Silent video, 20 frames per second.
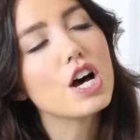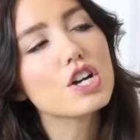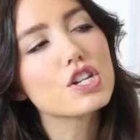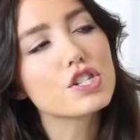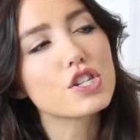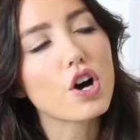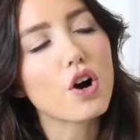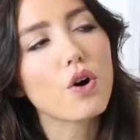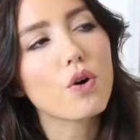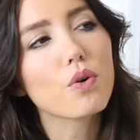
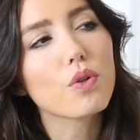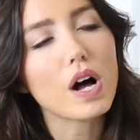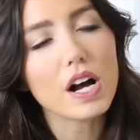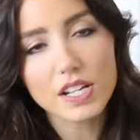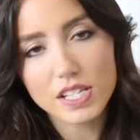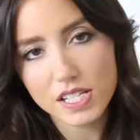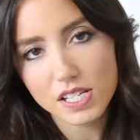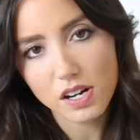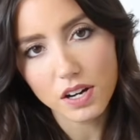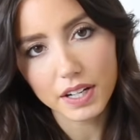So
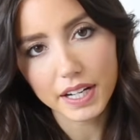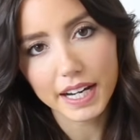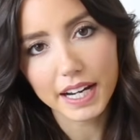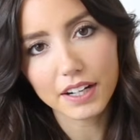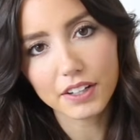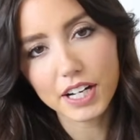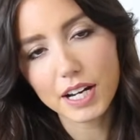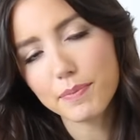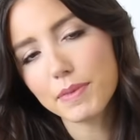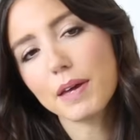L'Occitane
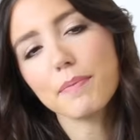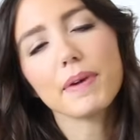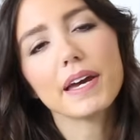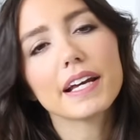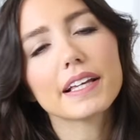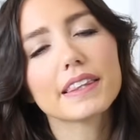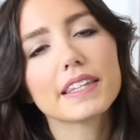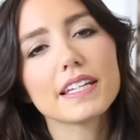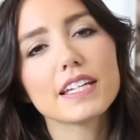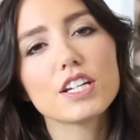hand cream, they
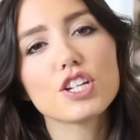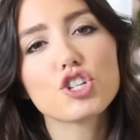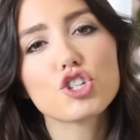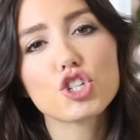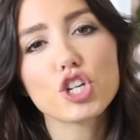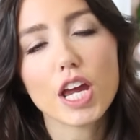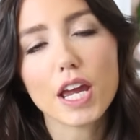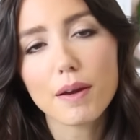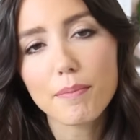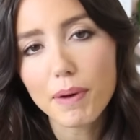make the
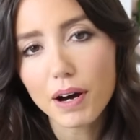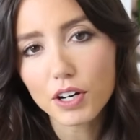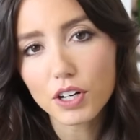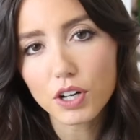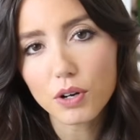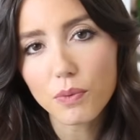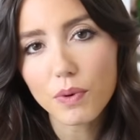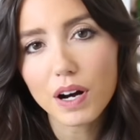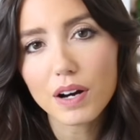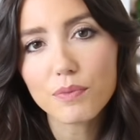shea
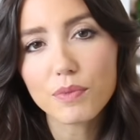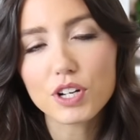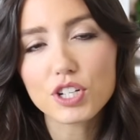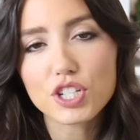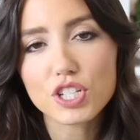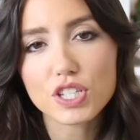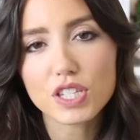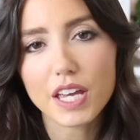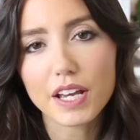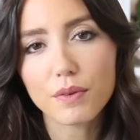butter one,
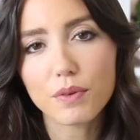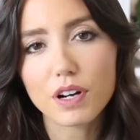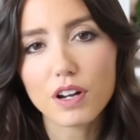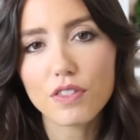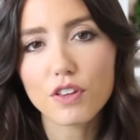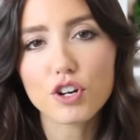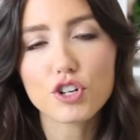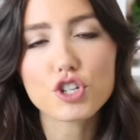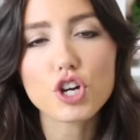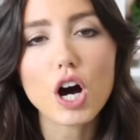which is like one
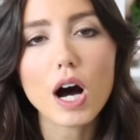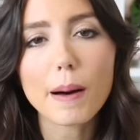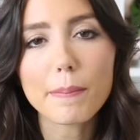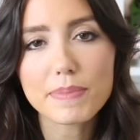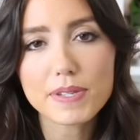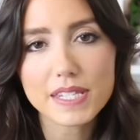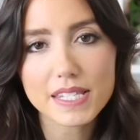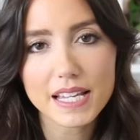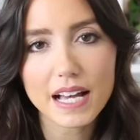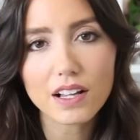of their
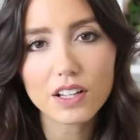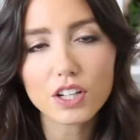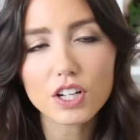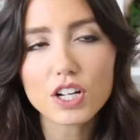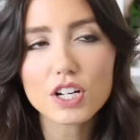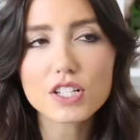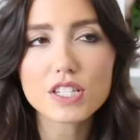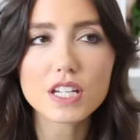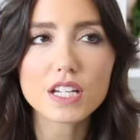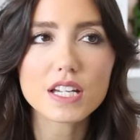top
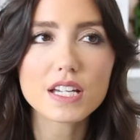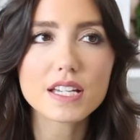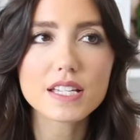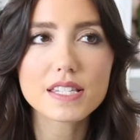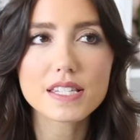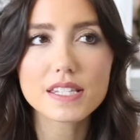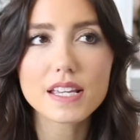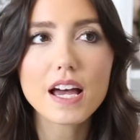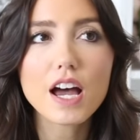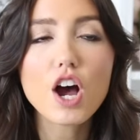sellers. It
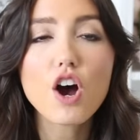is